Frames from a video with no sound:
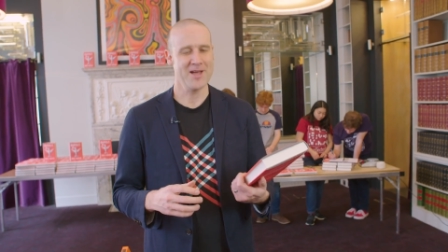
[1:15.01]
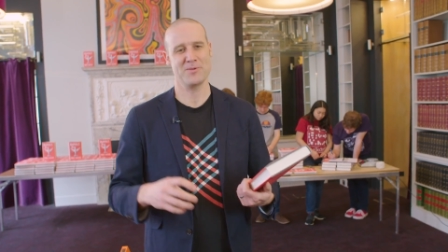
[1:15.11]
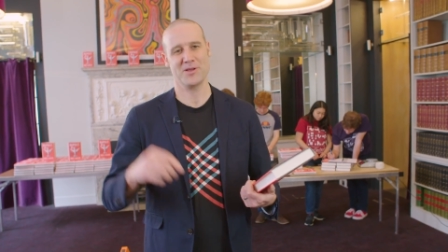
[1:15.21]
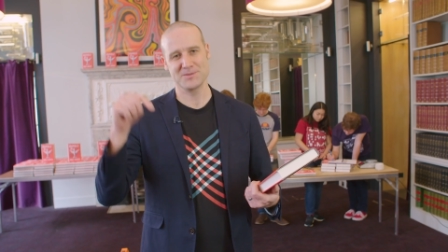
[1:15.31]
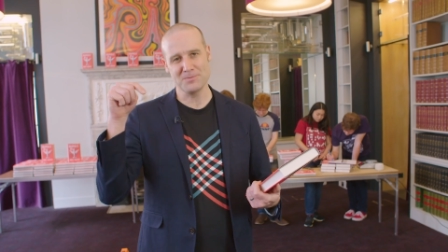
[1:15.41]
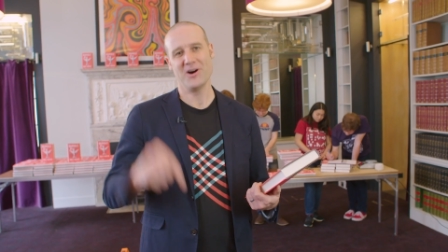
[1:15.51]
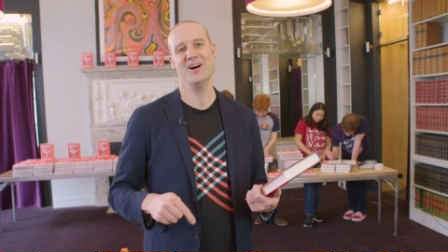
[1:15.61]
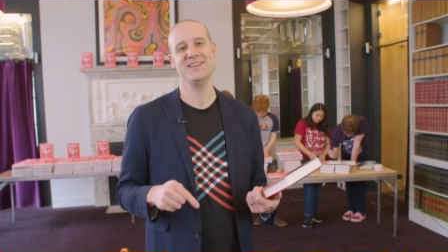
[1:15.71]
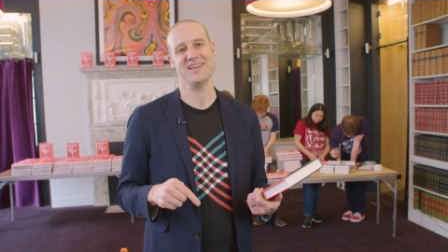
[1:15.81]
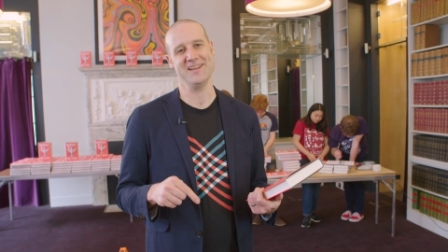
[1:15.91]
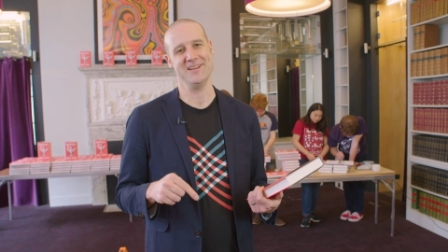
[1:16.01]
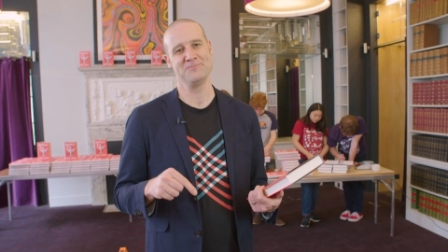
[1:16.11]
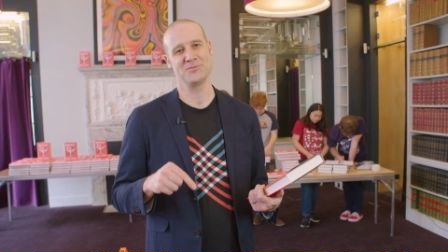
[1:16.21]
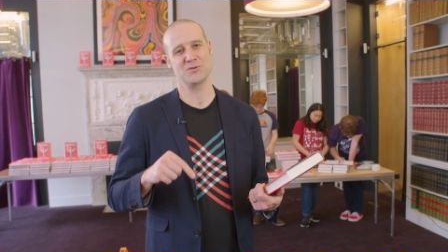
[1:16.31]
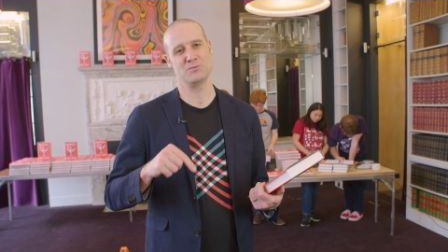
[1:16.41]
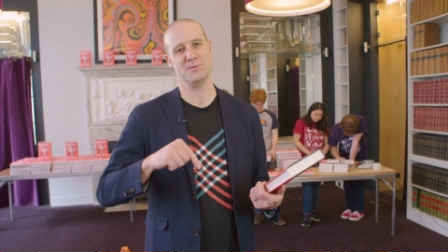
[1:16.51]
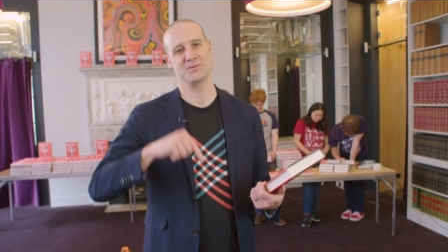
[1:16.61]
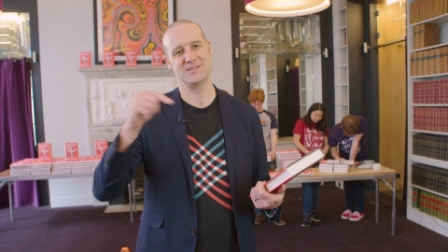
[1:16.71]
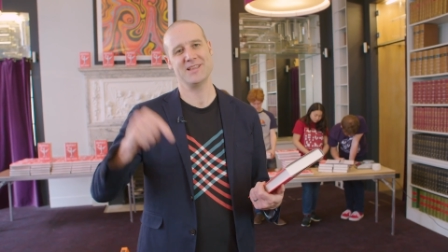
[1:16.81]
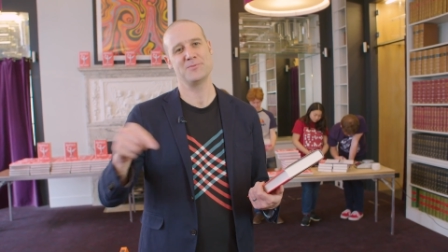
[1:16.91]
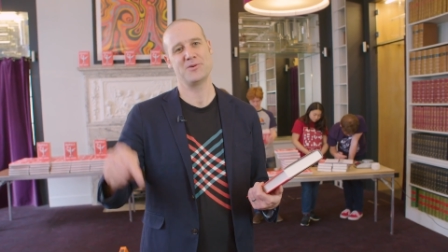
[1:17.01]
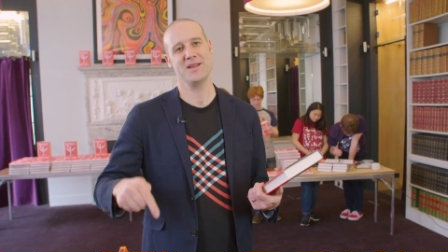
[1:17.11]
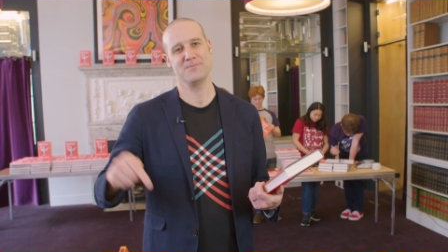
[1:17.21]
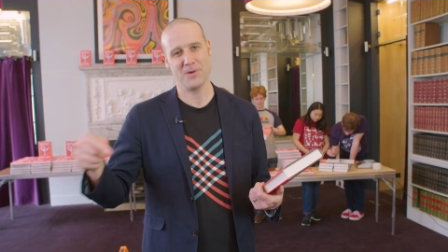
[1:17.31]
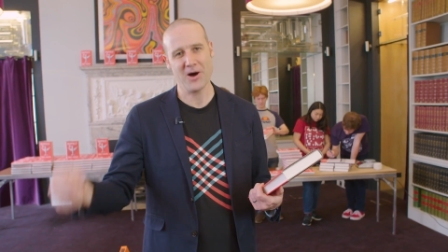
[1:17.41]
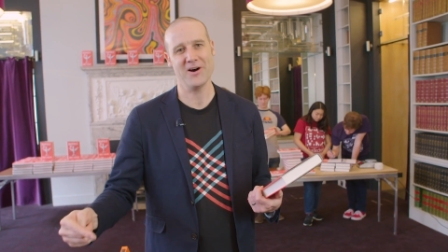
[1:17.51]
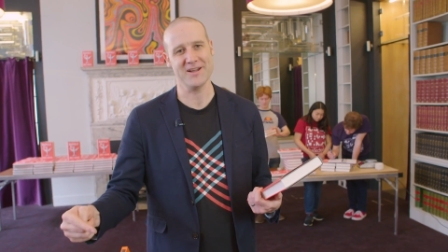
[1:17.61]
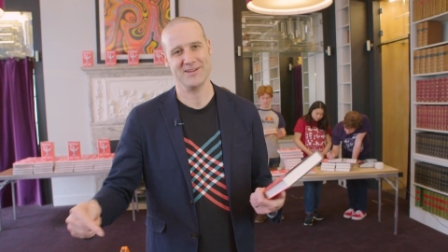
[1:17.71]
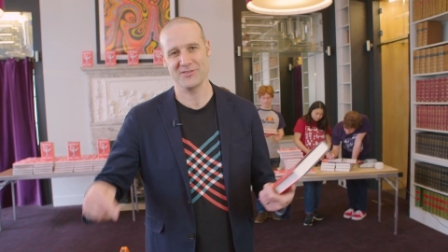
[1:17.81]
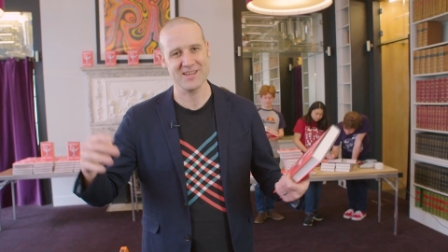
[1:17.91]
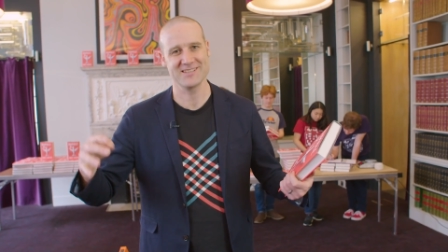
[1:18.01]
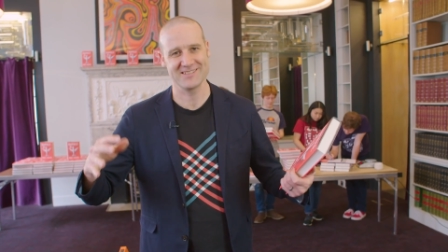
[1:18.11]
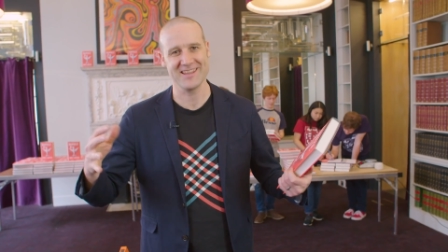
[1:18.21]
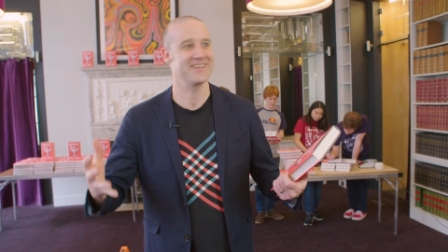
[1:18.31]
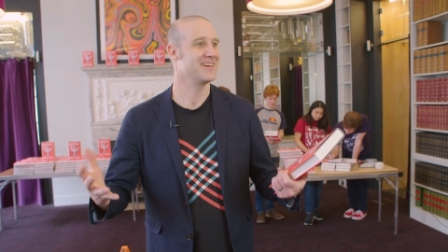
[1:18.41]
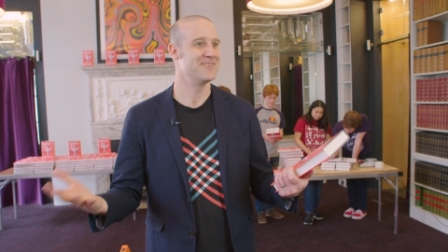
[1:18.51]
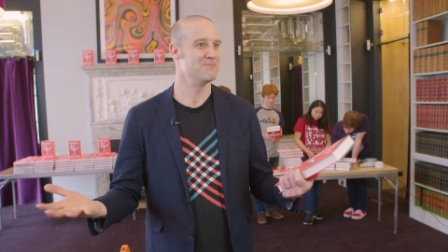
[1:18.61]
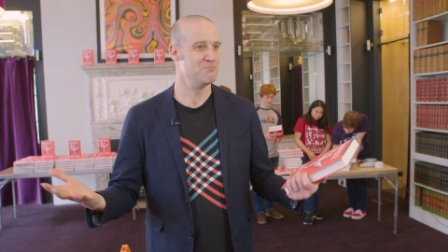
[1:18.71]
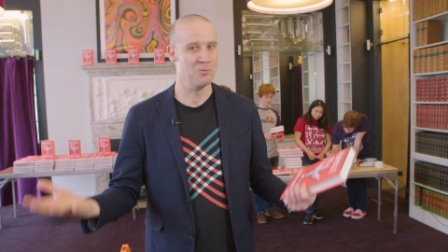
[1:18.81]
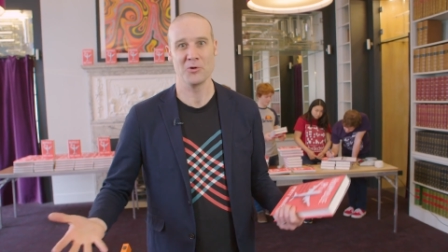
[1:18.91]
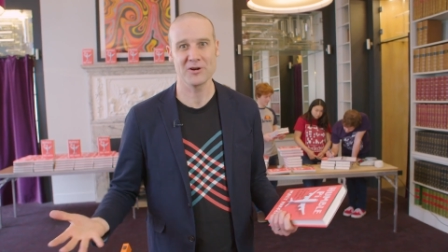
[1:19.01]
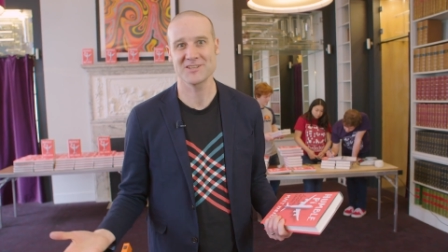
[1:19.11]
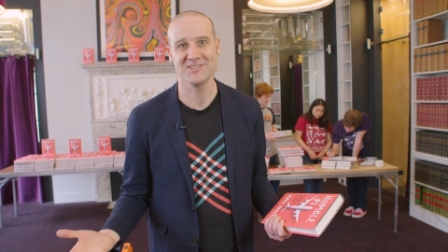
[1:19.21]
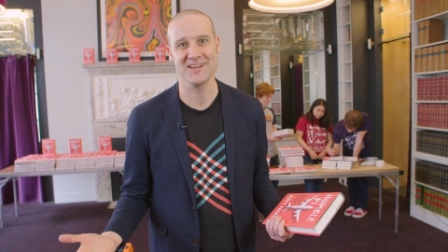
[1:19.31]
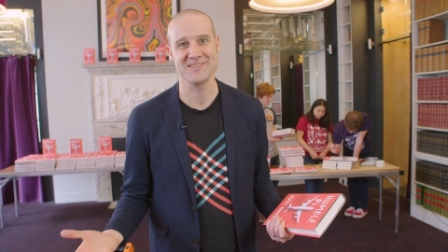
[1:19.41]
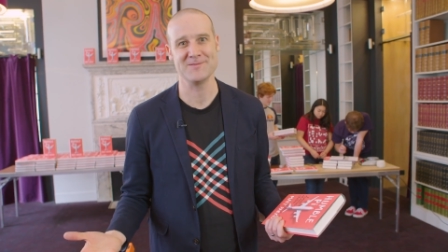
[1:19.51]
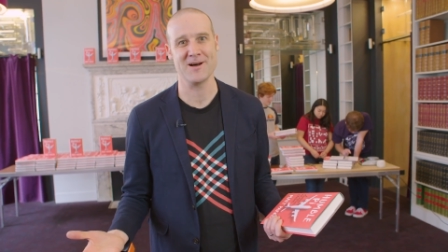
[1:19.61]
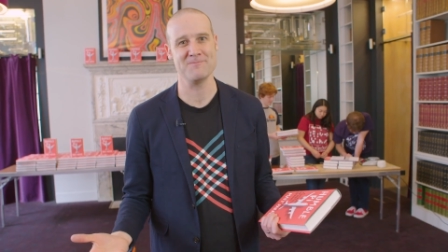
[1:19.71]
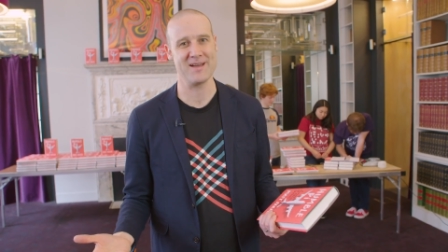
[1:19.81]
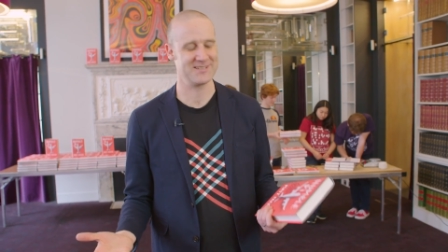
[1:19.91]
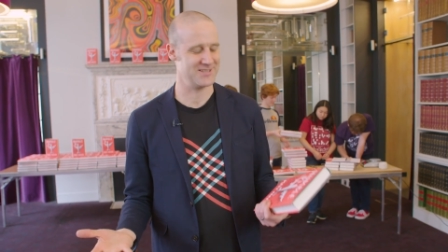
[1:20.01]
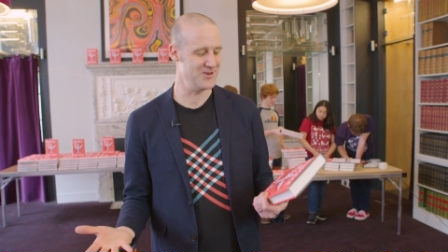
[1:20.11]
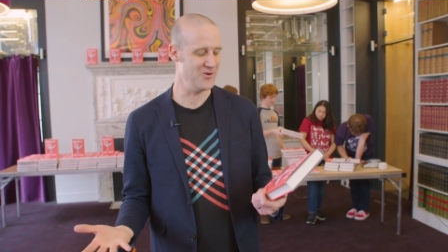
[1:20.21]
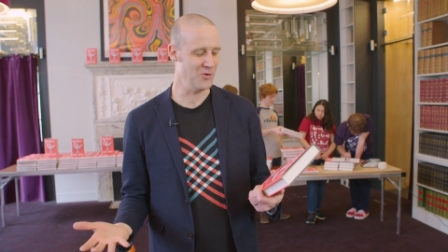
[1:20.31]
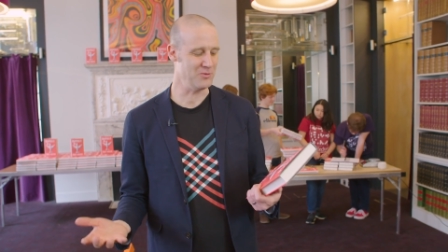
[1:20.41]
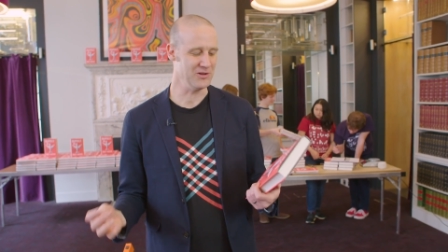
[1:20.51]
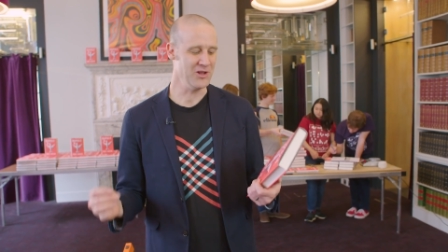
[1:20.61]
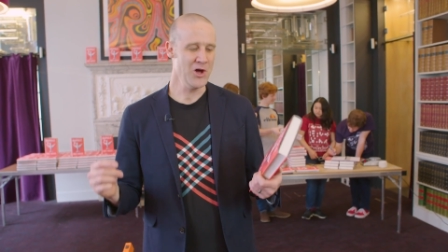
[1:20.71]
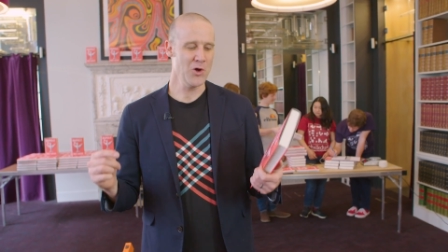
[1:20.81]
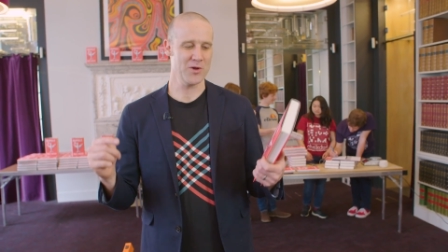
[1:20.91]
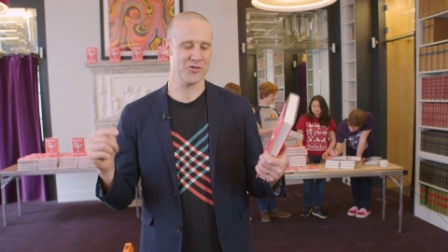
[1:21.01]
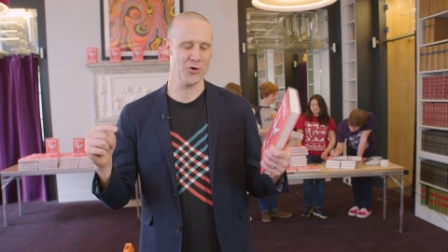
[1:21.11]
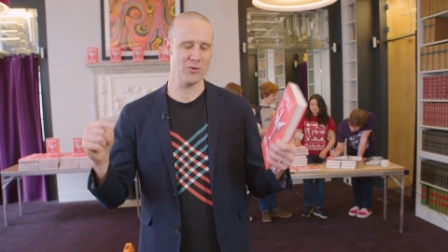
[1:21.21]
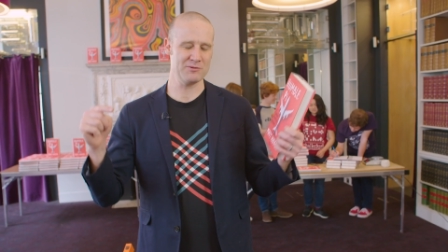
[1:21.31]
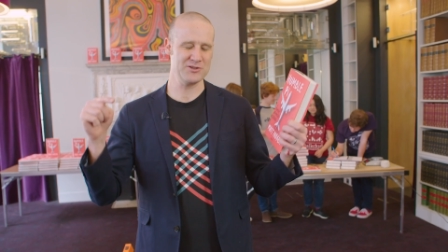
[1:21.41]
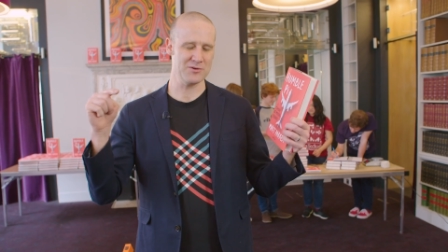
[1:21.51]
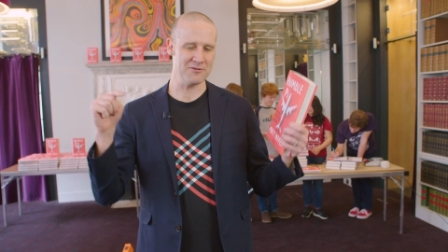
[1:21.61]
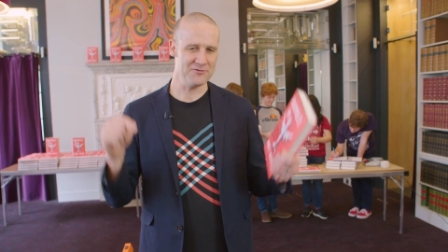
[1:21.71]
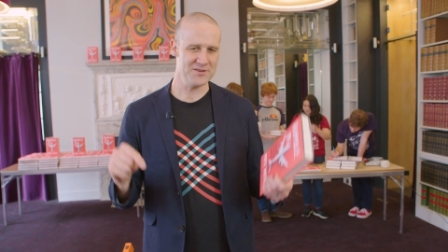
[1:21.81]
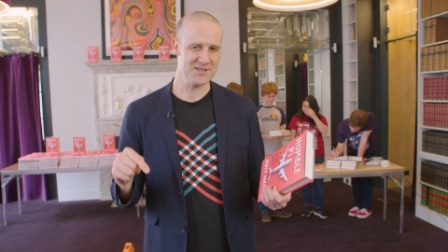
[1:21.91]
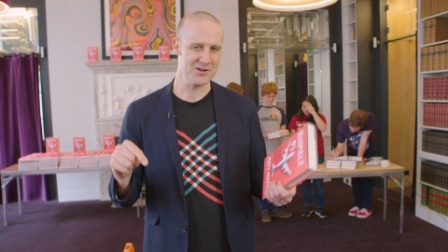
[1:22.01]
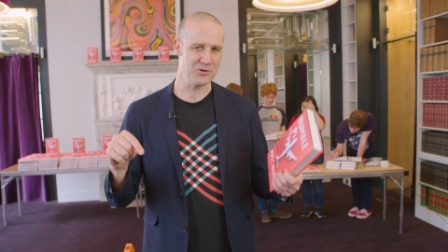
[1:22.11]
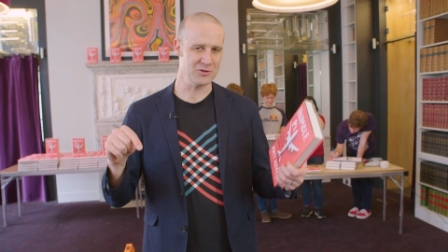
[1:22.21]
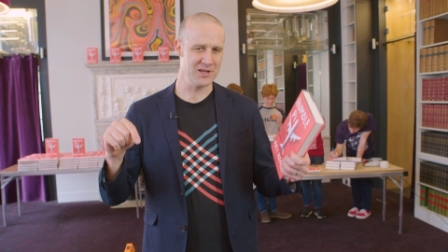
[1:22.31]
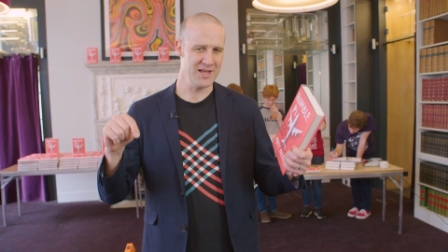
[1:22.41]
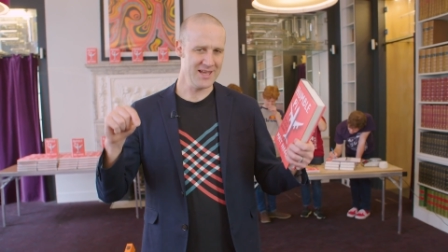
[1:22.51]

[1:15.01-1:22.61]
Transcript: And because Pi Day is when people celebrate pi, everyone gets like more excited about maths than normal, we thought we would do a physical